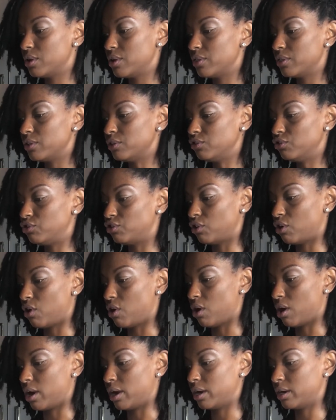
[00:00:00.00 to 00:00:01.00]
the
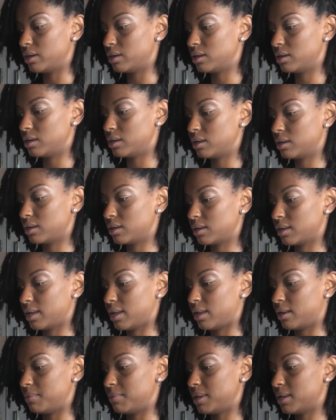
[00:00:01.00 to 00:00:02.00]
jar,
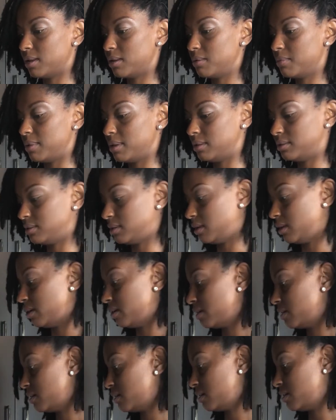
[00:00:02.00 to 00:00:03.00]
kind of making a mess
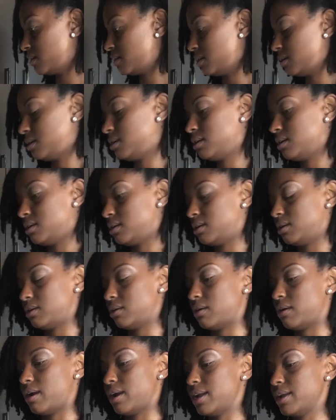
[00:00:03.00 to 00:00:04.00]
here,
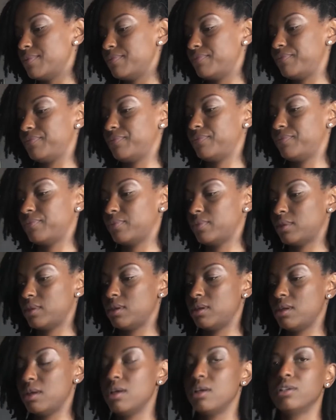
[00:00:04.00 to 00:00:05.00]
right?
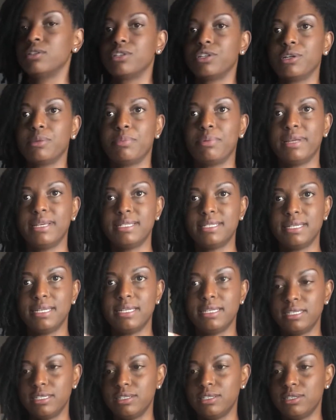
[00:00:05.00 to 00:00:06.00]
So you're placing it
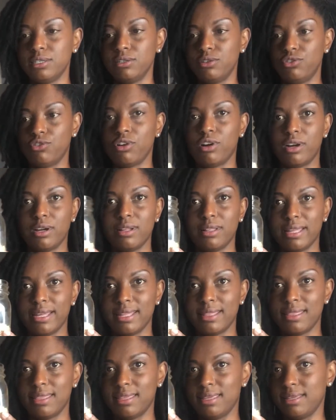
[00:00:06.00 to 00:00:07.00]
into the jar
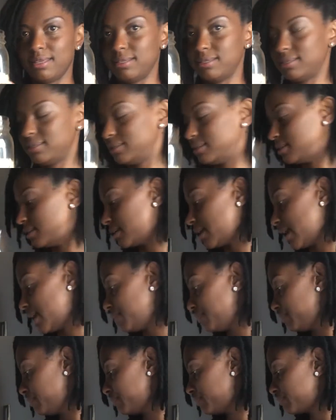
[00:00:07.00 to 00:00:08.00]
like this,
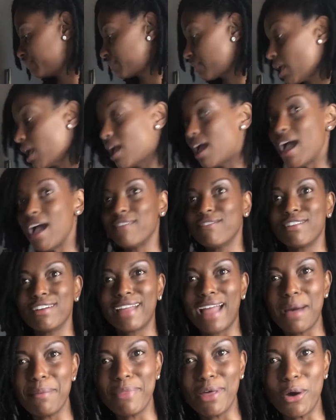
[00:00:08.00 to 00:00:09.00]
okay?
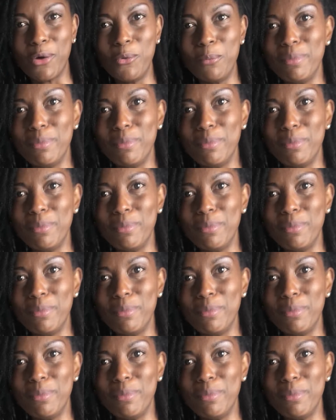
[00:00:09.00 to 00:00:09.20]
Forgot the oat